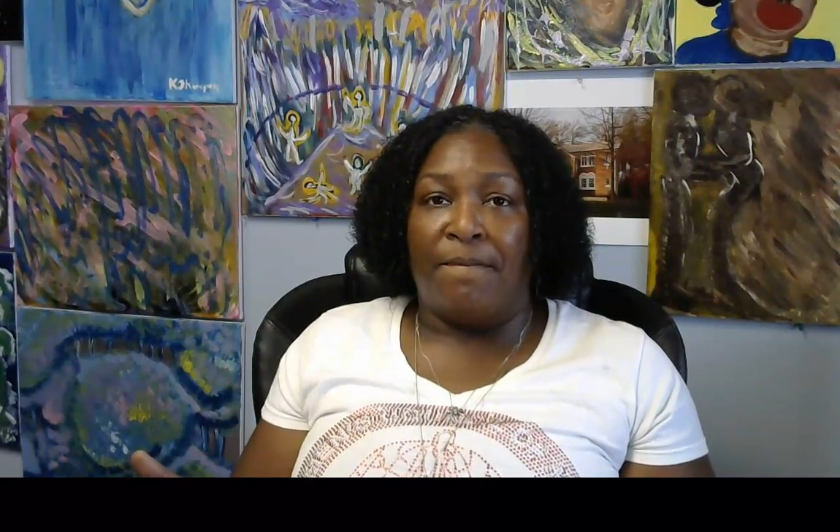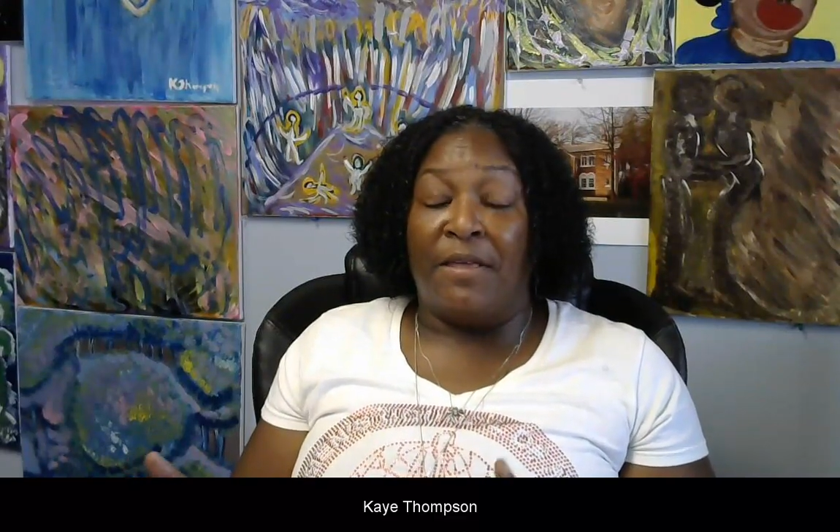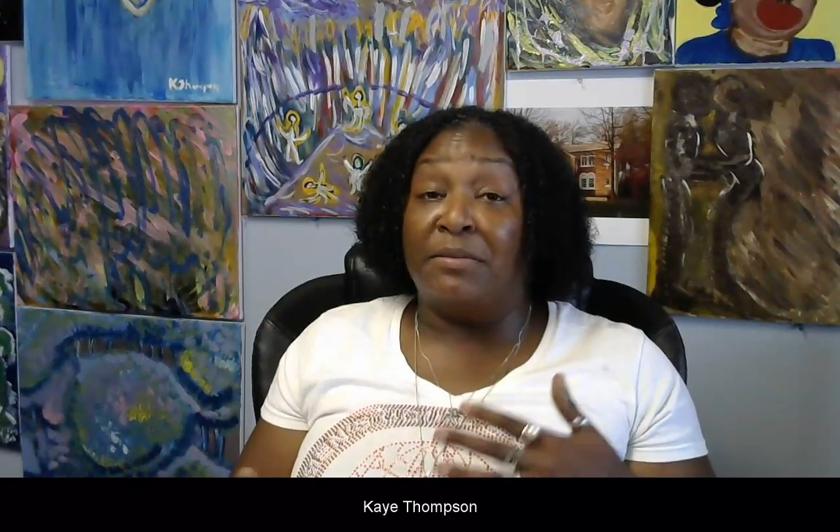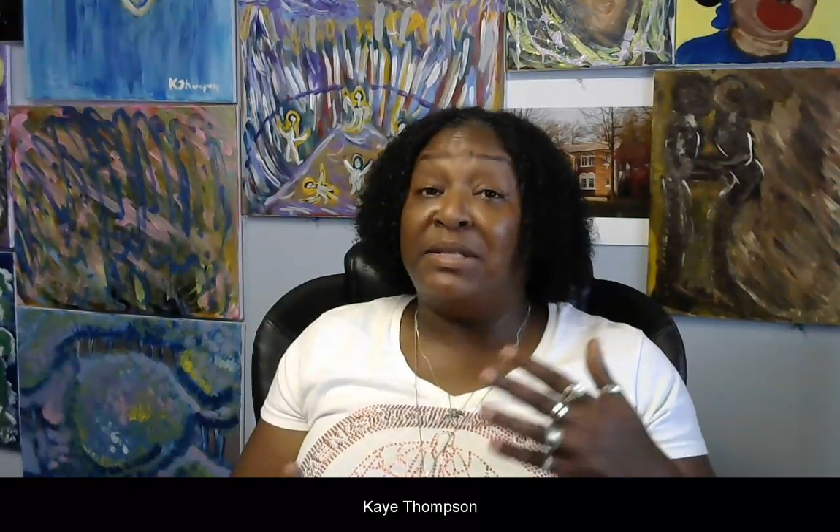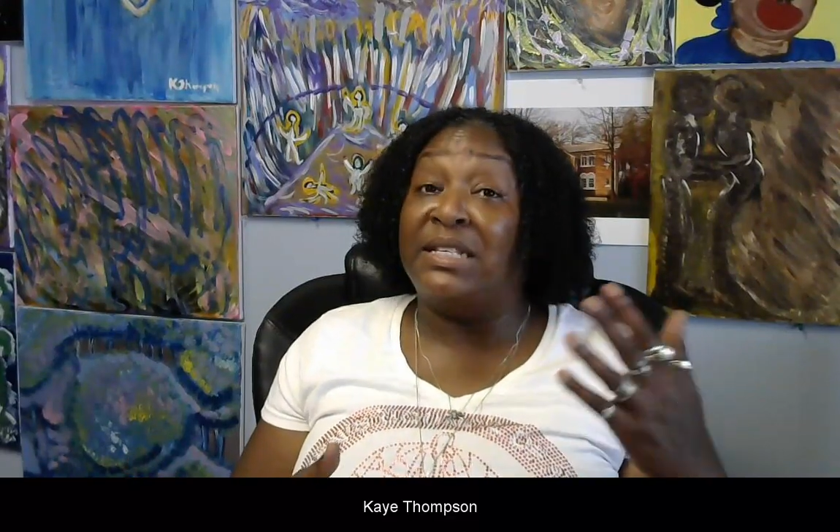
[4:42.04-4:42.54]

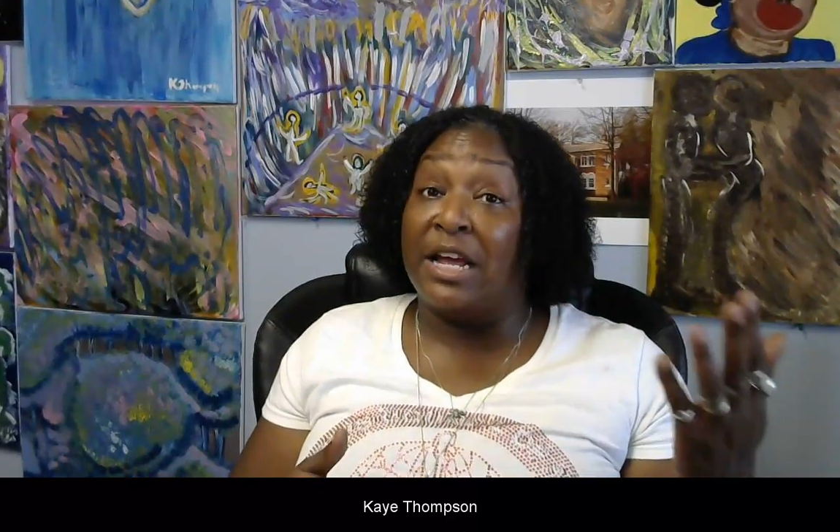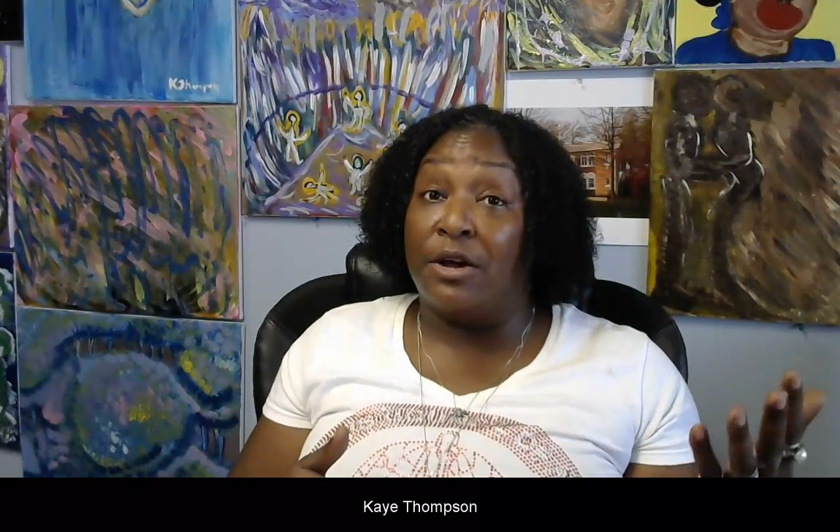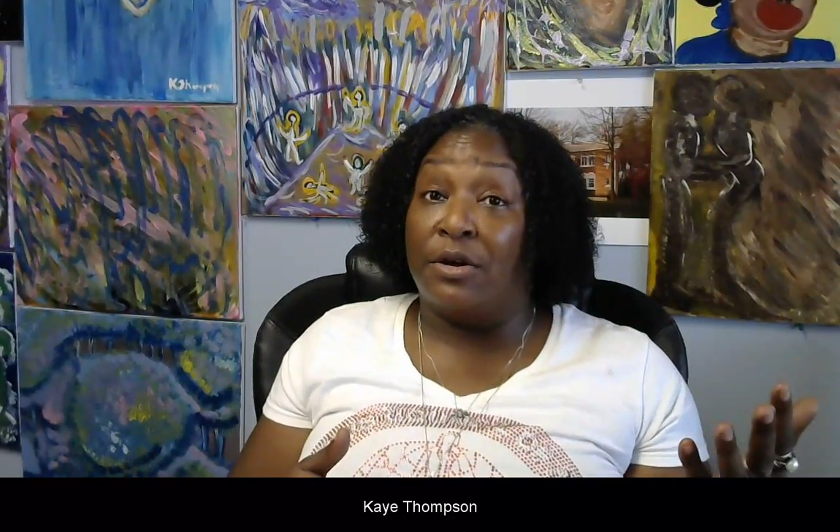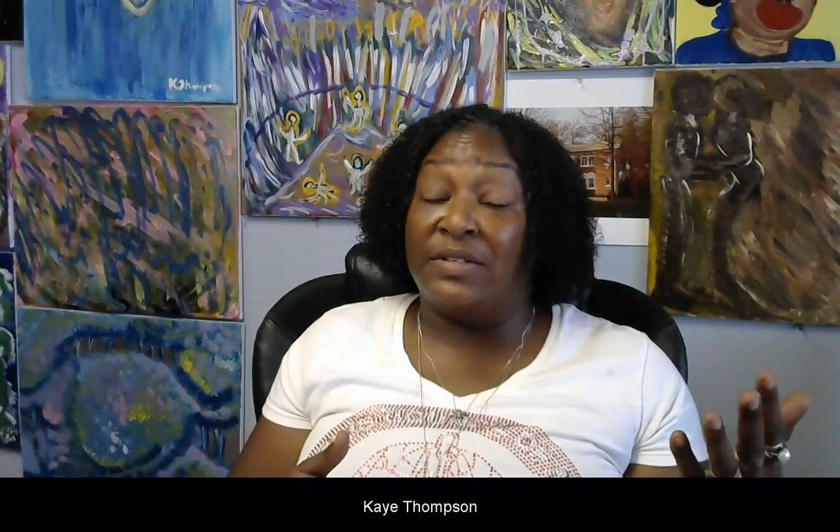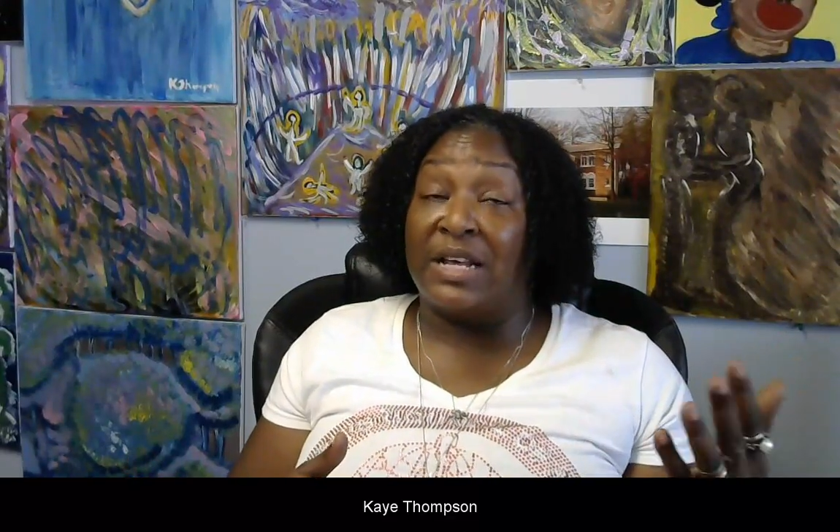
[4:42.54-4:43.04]

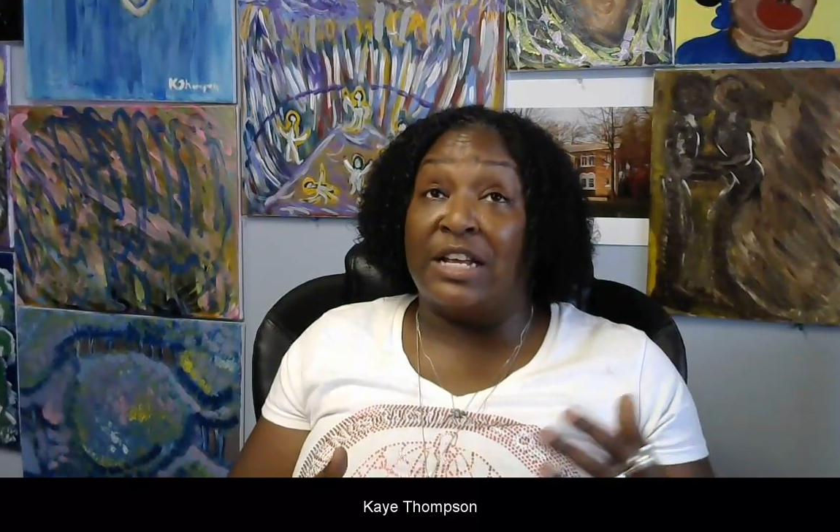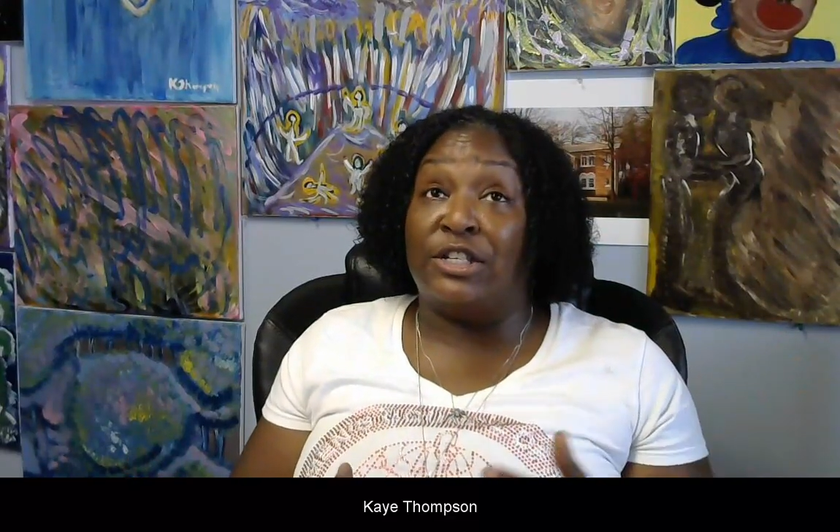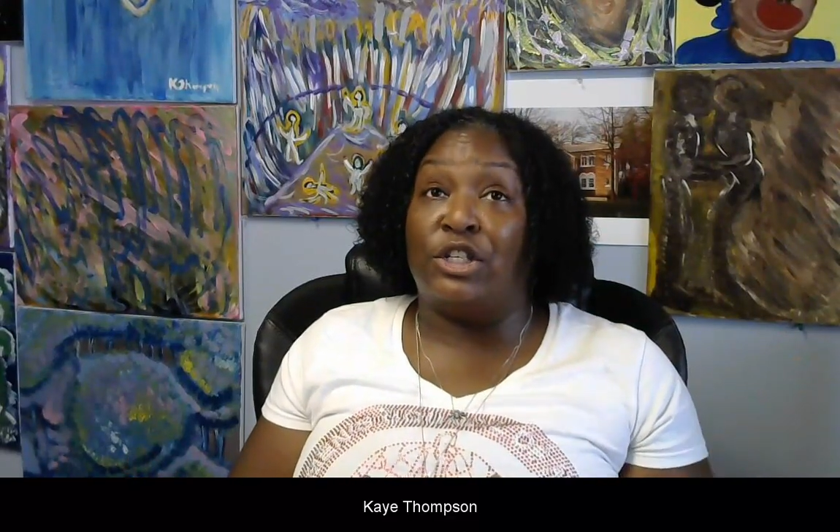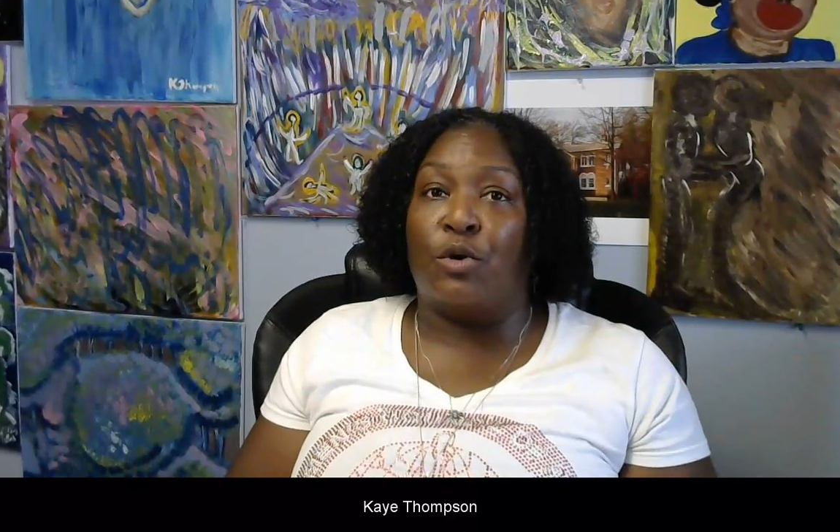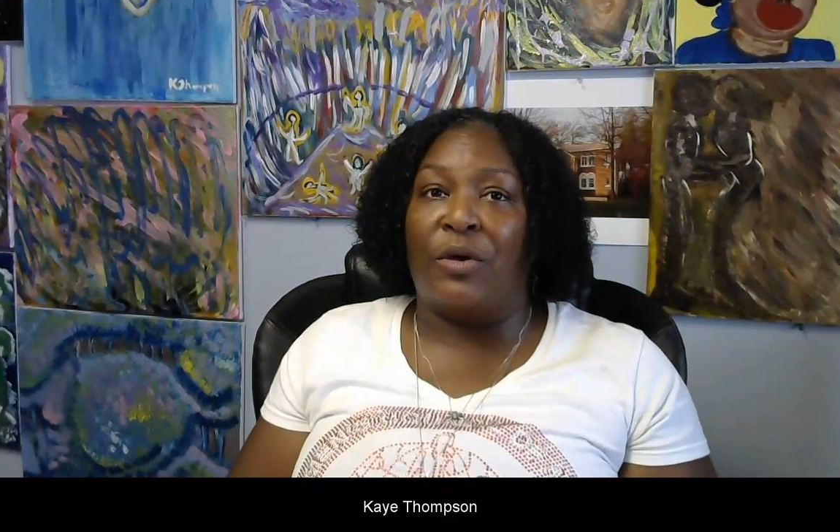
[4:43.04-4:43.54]
themselves.
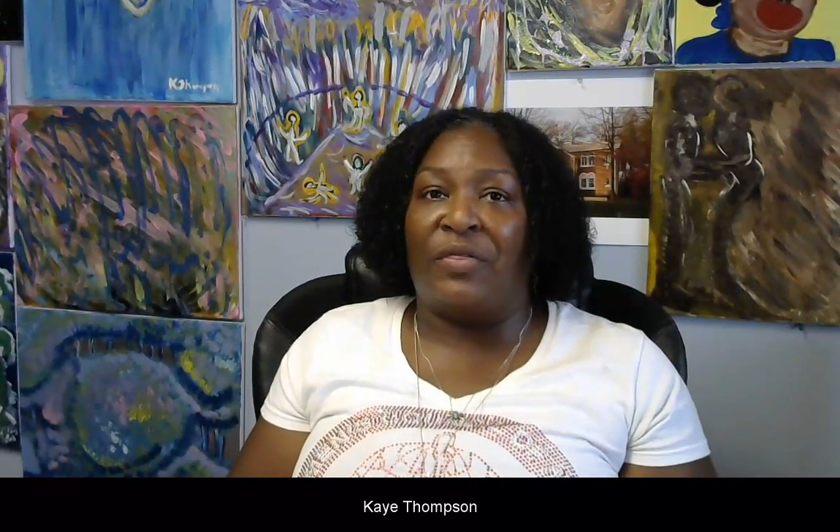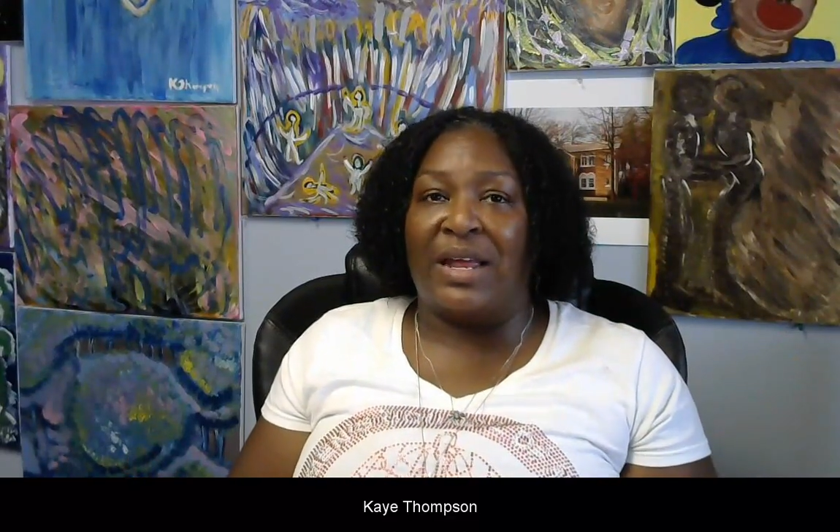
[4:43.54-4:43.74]
And so what